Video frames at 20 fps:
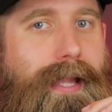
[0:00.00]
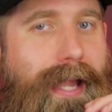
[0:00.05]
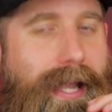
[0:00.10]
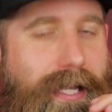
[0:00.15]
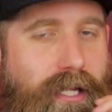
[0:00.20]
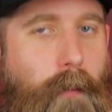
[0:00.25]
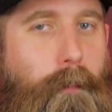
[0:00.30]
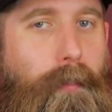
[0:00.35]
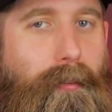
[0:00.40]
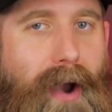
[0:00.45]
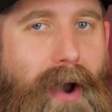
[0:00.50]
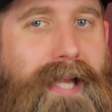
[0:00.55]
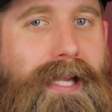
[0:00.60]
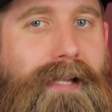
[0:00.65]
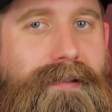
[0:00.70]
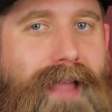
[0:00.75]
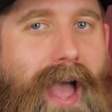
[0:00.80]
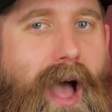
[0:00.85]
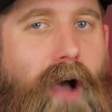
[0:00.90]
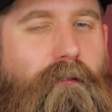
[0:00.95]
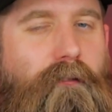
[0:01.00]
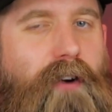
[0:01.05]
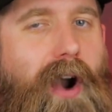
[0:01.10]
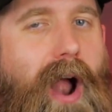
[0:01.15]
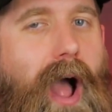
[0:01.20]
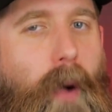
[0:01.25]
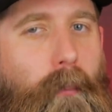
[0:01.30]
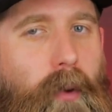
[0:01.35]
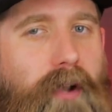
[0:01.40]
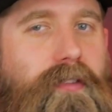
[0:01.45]
And you break it down for
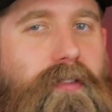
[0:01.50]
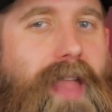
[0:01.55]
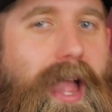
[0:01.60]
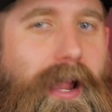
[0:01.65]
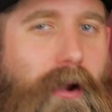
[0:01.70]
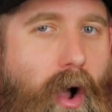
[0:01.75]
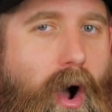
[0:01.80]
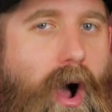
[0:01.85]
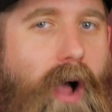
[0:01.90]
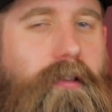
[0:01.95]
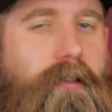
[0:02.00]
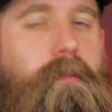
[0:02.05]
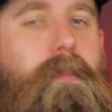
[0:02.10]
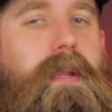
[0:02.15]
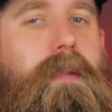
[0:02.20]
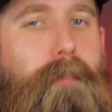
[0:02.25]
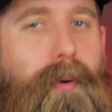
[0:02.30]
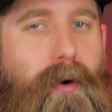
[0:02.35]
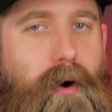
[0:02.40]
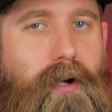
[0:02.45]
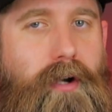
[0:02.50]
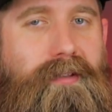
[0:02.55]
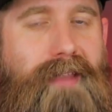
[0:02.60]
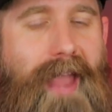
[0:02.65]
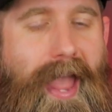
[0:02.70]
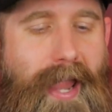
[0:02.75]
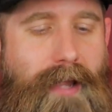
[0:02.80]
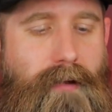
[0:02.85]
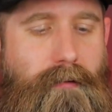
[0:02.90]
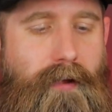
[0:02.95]
how much that cost me per
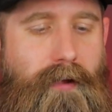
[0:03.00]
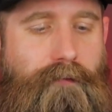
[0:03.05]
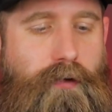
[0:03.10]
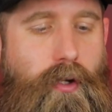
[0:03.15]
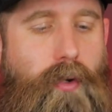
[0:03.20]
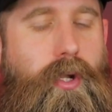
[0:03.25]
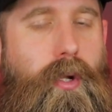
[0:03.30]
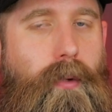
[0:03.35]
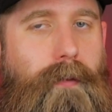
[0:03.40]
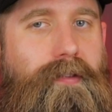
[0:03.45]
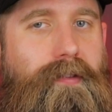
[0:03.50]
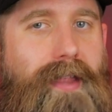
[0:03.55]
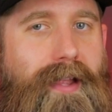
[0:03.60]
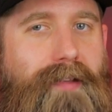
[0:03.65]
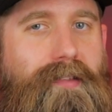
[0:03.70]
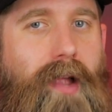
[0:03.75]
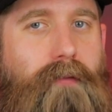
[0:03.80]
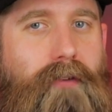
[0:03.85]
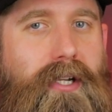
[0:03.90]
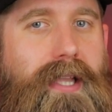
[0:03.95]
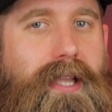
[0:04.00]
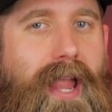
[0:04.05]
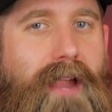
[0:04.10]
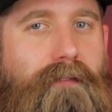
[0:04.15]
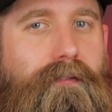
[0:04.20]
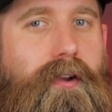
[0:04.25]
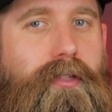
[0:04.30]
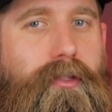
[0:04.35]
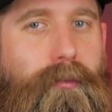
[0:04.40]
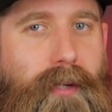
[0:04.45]
day. If you use this every day
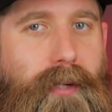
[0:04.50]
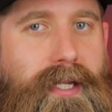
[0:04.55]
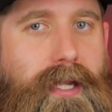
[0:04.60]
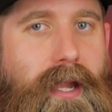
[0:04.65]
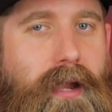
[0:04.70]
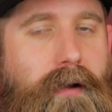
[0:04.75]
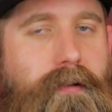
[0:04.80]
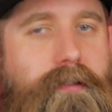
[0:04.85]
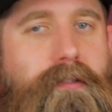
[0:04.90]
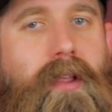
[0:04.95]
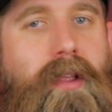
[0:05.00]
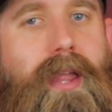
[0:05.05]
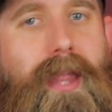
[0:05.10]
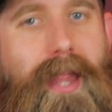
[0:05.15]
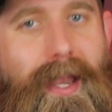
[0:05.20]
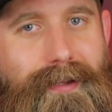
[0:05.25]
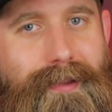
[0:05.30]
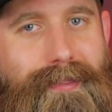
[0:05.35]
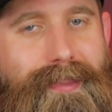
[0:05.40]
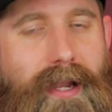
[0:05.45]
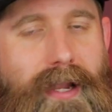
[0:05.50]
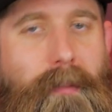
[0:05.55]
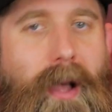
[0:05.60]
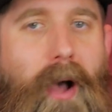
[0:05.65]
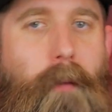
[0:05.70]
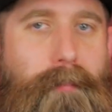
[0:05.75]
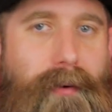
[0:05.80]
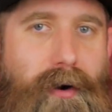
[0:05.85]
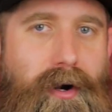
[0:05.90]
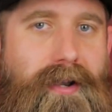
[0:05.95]
for three years and you think
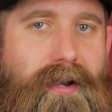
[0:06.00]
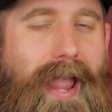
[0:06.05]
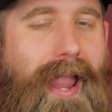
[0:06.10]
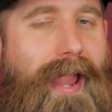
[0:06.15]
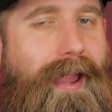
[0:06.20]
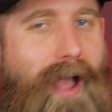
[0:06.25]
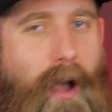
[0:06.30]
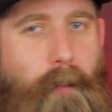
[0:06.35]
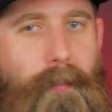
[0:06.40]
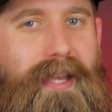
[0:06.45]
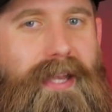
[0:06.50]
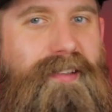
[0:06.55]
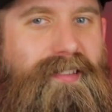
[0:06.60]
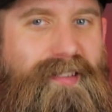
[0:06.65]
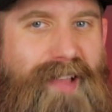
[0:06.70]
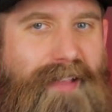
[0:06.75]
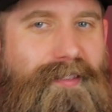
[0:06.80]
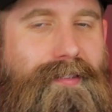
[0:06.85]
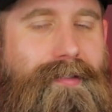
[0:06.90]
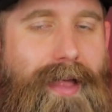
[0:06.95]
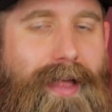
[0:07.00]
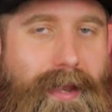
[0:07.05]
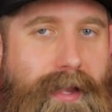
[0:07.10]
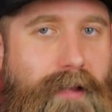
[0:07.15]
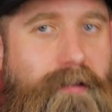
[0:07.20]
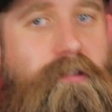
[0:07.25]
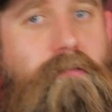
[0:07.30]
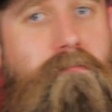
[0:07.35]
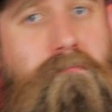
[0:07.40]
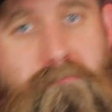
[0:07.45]
about per day, how many cents that
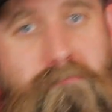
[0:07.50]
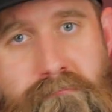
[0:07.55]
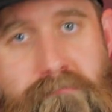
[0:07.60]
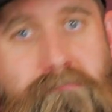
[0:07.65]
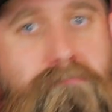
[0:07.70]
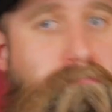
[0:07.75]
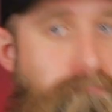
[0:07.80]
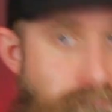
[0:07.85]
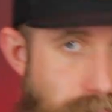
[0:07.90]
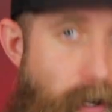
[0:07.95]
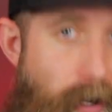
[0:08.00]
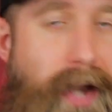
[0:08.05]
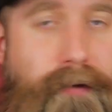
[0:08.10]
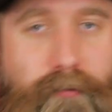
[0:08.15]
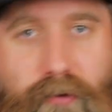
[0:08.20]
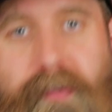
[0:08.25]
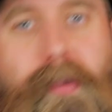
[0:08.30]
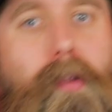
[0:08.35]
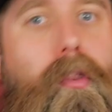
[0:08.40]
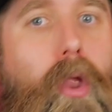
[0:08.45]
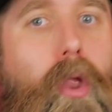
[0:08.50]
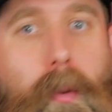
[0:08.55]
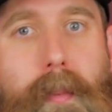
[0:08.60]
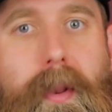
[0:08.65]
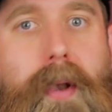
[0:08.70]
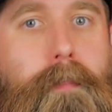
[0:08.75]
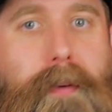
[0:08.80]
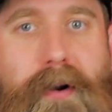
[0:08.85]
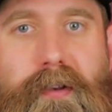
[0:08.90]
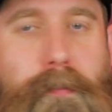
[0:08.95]
is, right? Just a little
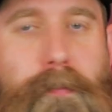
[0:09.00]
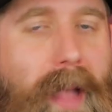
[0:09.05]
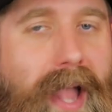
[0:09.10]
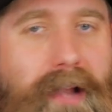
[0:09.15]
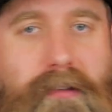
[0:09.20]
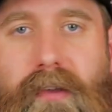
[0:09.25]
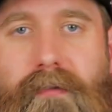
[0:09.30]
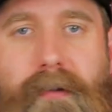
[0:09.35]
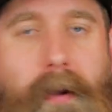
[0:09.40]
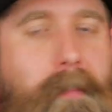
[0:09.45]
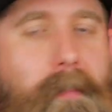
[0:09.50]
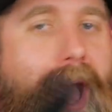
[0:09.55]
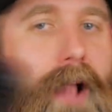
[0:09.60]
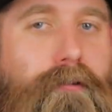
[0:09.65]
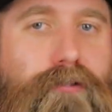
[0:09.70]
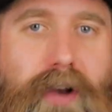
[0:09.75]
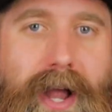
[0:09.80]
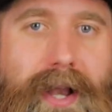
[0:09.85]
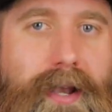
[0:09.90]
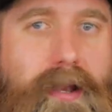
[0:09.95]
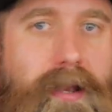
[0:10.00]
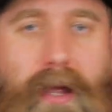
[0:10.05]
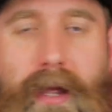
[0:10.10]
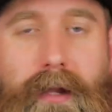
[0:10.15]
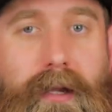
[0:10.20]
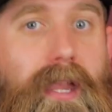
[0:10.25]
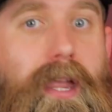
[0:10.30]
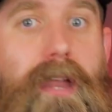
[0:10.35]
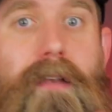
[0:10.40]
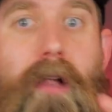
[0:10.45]
bit of perspective. I'm not trying
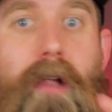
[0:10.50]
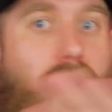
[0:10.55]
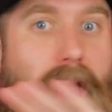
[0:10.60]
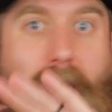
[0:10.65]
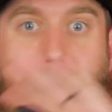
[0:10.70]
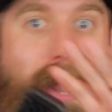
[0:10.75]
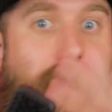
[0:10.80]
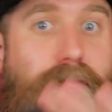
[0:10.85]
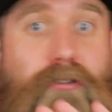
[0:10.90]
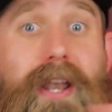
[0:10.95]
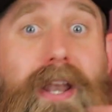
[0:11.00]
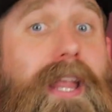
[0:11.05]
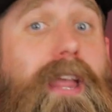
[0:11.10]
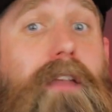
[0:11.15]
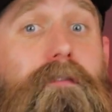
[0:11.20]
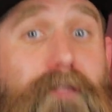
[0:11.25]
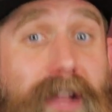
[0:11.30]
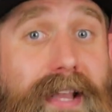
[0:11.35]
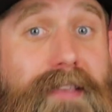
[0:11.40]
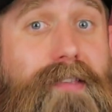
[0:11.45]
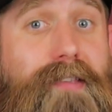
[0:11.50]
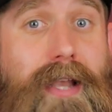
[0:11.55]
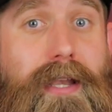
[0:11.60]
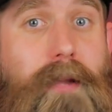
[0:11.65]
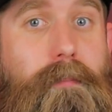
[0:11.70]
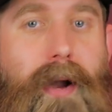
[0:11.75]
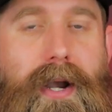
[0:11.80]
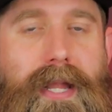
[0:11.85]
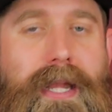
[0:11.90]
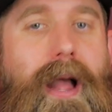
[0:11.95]
to, con I'm not trying to convince
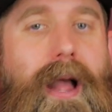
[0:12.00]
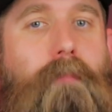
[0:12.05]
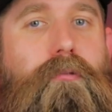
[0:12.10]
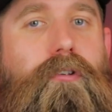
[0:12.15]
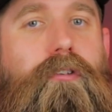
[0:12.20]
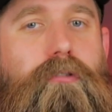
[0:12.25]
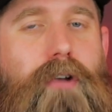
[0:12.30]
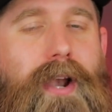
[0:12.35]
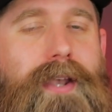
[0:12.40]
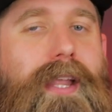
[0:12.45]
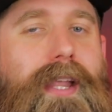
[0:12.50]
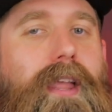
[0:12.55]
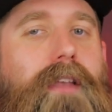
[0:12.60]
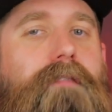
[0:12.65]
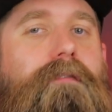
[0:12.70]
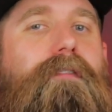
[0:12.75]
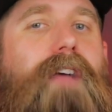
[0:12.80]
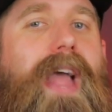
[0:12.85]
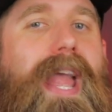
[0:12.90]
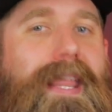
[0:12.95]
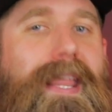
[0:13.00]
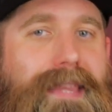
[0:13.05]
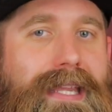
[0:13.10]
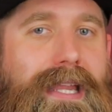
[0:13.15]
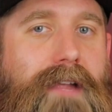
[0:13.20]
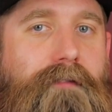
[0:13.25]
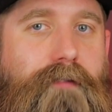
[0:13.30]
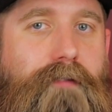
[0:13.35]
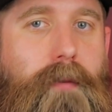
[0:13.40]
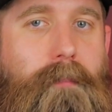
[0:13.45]
anybody. I'm just trying to convey
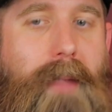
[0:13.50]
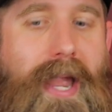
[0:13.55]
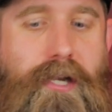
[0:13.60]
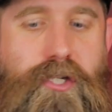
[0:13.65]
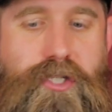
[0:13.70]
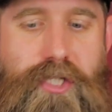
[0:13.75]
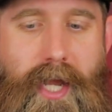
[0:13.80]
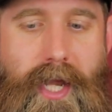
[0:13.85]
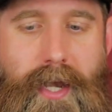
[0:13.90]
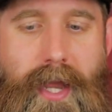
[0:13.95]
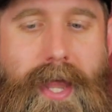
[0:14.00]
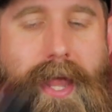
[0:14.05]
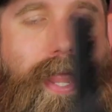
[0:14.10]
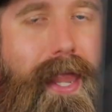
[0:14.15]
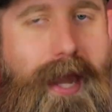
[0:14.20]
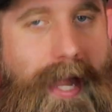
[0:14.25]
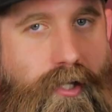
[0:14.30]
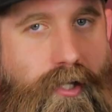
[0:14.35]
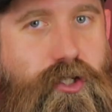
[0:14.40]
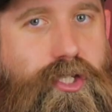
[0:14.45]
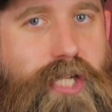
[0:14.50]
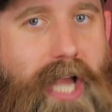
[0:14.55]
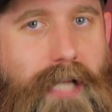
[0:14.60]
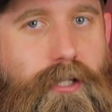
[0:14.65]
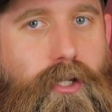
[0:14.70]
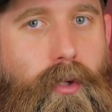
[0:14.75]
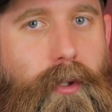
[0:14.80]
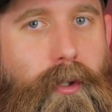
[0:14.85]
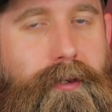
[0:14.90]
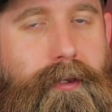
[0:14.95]
the information. It
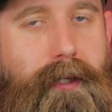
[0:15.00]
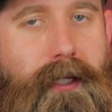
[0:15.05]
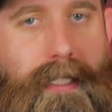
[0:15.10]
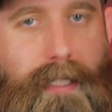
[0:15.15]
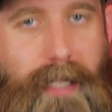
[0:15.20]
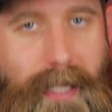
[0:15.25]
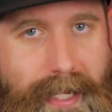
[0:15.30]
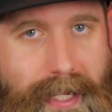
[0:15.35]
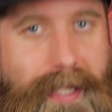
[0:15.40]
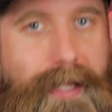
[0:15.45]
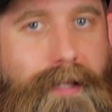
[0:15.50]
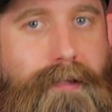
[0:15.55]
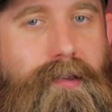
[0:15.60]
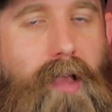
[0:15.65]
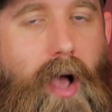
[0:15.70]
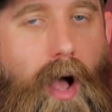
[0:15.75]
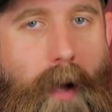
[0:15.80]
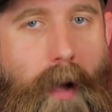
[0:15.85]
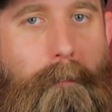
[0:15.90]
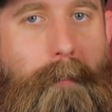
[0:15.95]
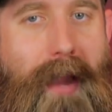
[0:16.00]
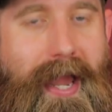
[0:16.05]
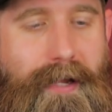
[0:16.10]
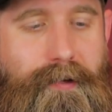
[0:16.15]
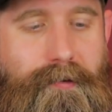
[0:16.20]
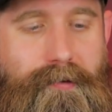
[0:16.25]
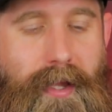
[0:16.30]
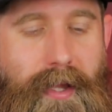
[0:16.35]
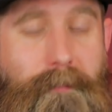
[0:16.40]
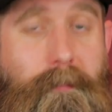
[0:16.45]
genuinely is
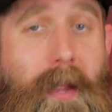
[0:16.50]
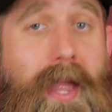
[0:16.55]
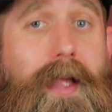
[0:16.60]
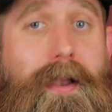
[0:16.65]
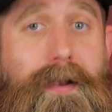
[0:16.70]
amazing.